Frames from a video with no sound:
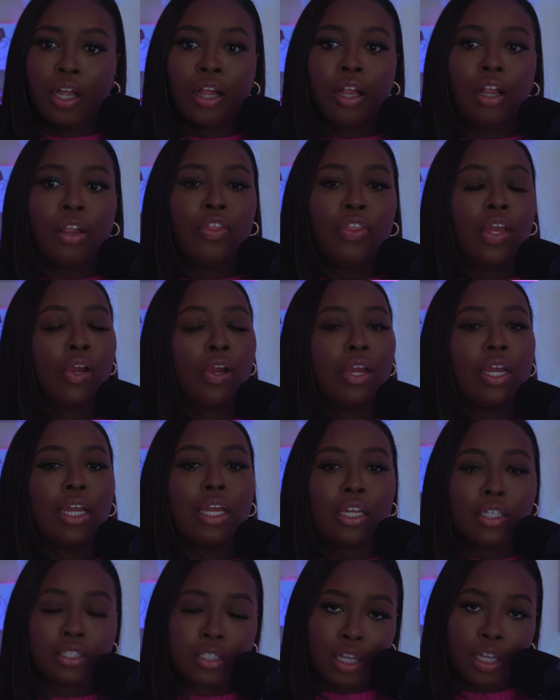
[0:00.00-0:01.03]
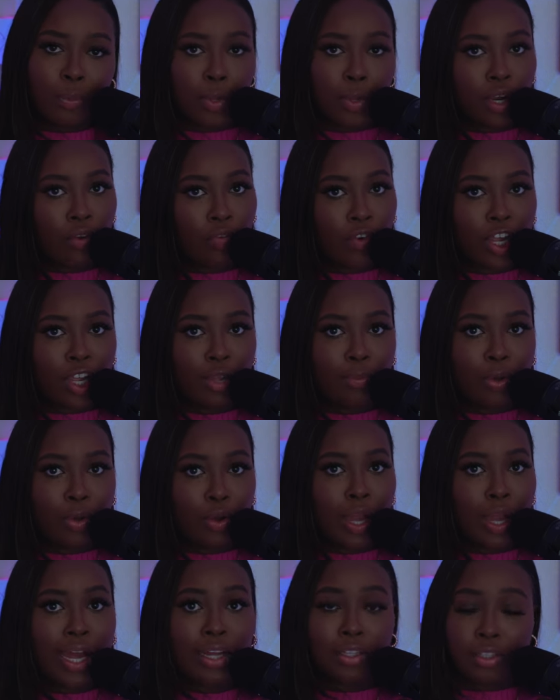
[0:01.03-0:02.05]
there is going to be a rainbow
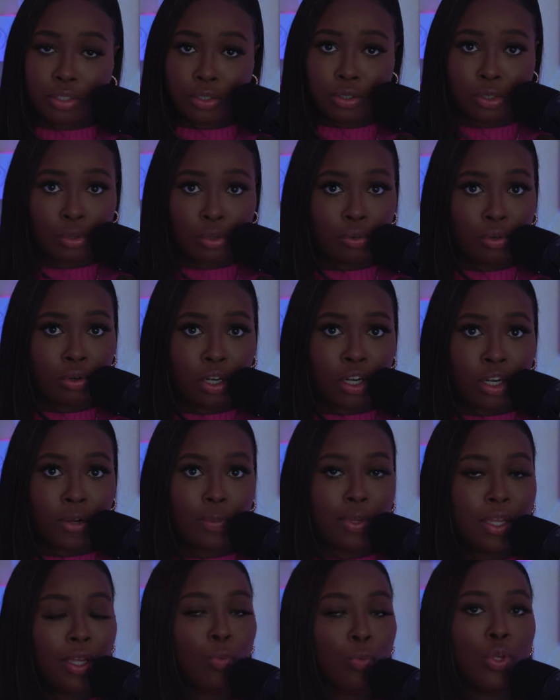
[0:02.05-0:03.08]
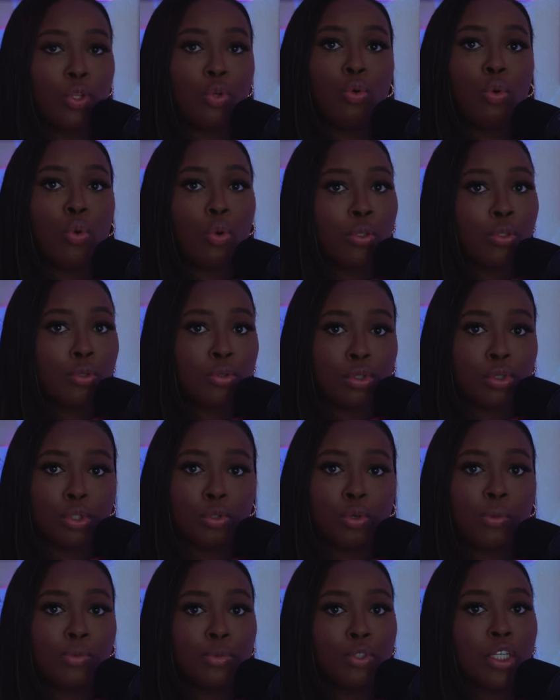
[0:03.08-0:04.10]
after the storm. When you're going through the
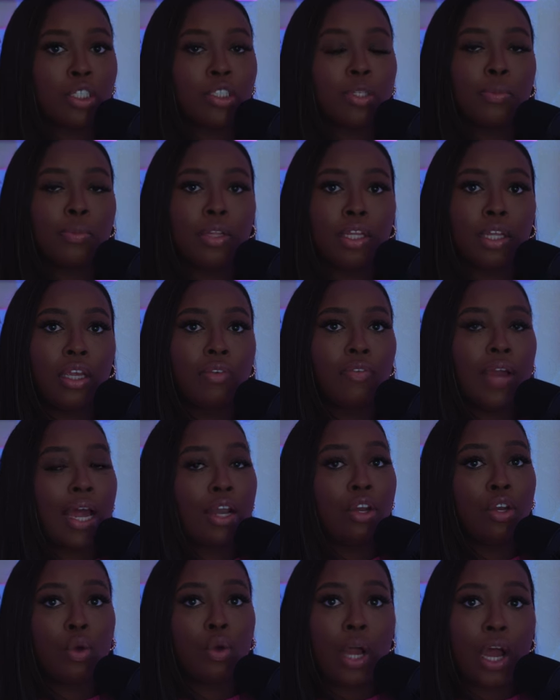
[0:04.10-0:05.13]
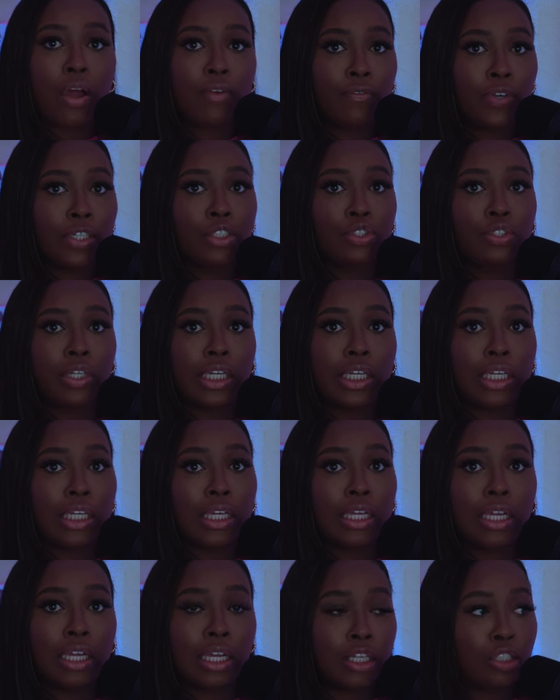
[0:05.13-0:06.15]
storm, trust and believe. I know how frustrating it
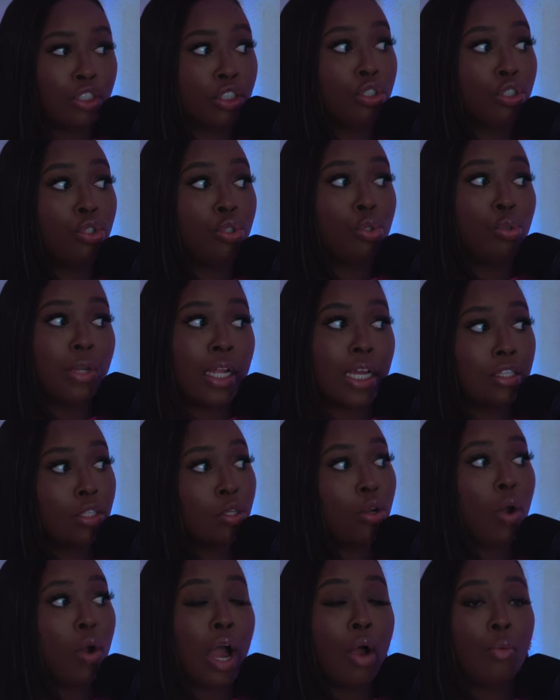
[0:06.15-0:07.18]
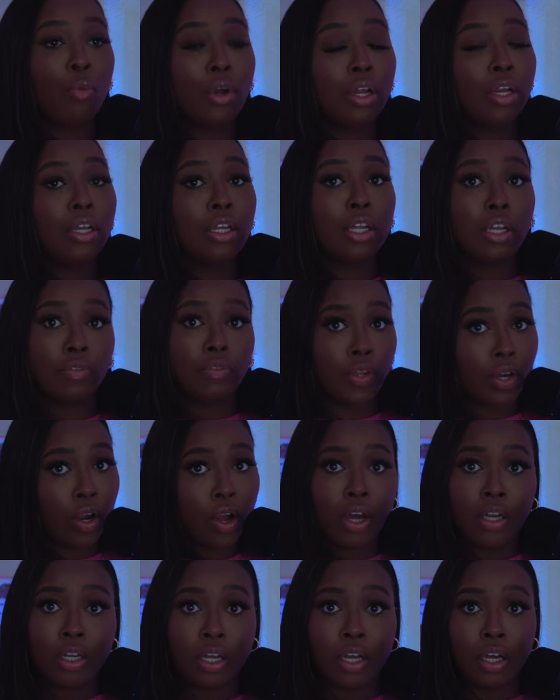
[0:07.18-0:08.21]
is. Just 2 days ago, I wanted to give it
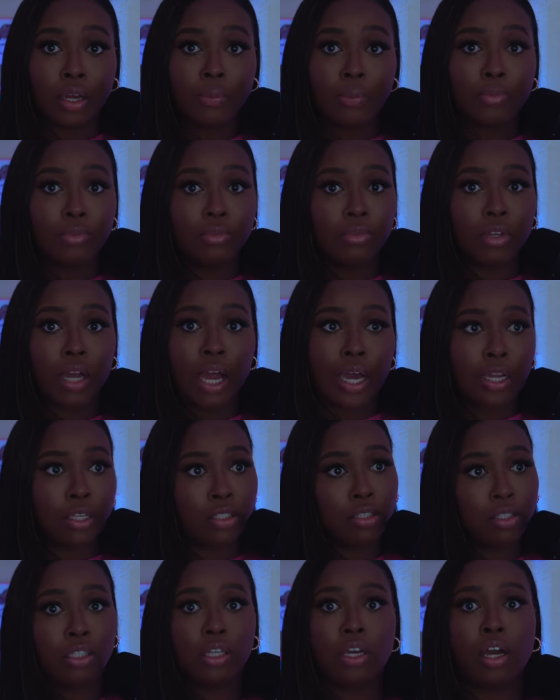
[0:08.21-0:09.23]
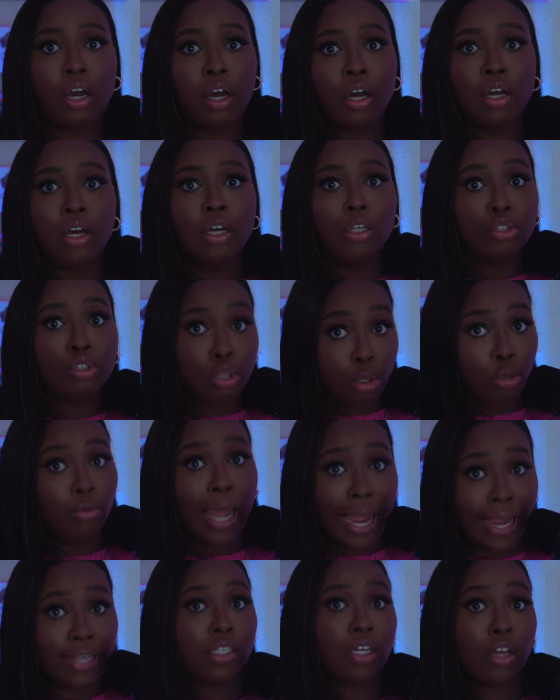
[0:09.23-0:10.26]
all up. Honestly, y'all, 2
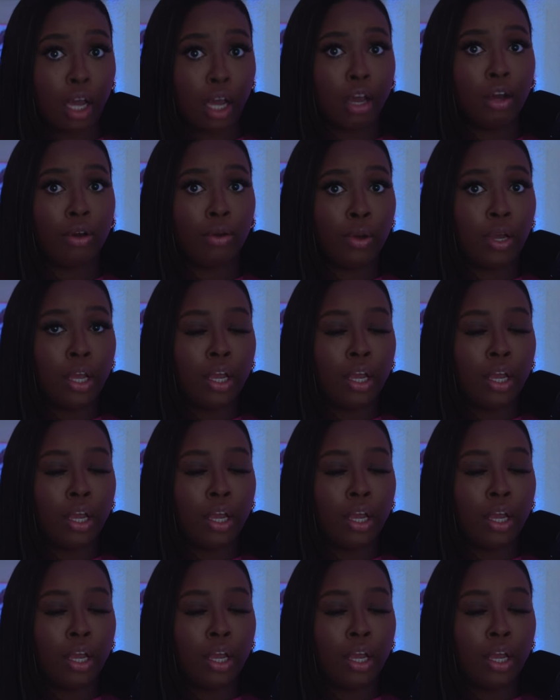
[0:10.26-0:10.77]
days ago.